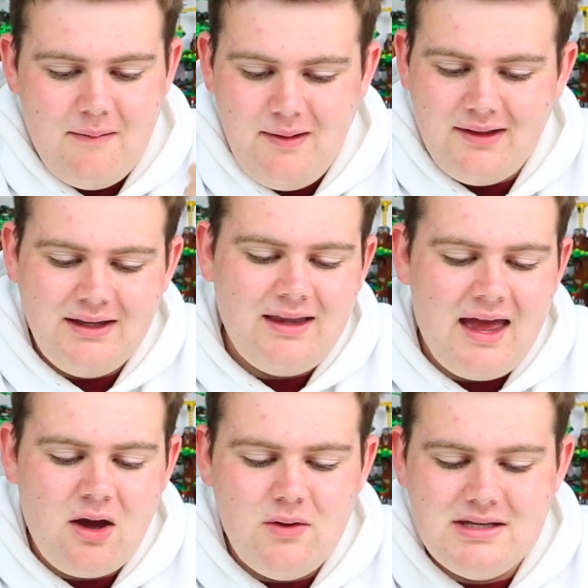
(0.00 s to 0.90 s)
Building
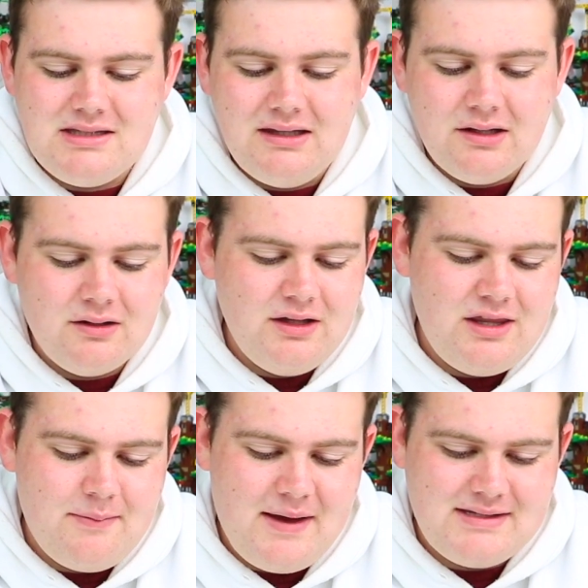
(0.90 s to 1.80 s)
Lego is literally
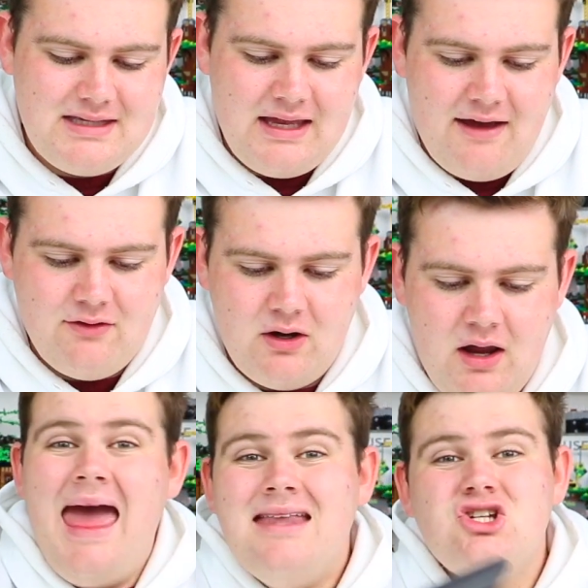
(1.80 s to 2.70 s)
the best thing ever,
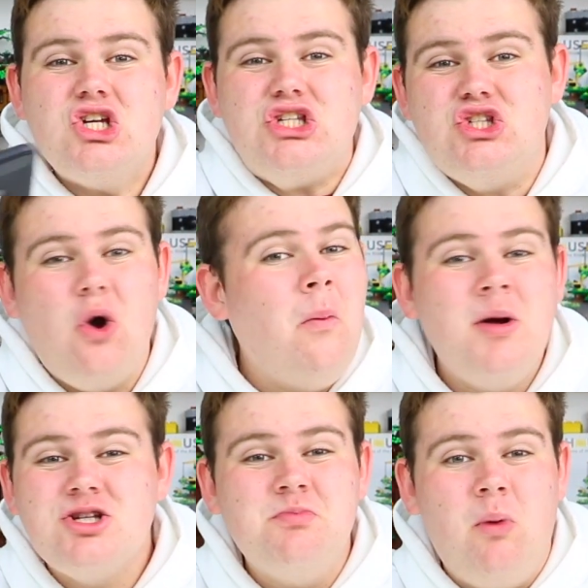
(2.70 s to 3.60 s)
and just so
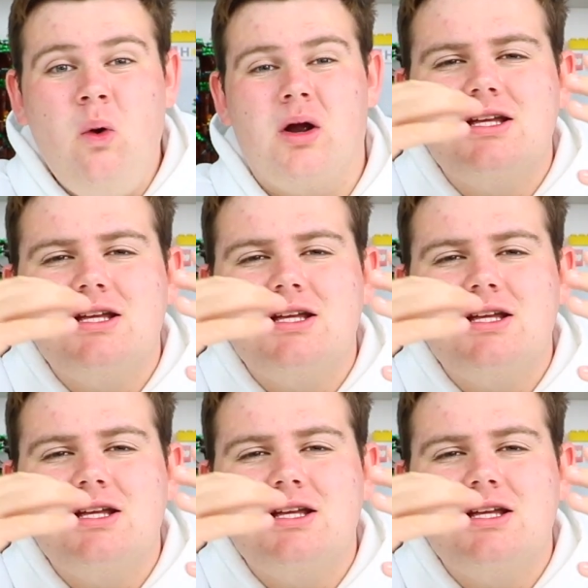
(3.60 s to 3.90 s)
much more.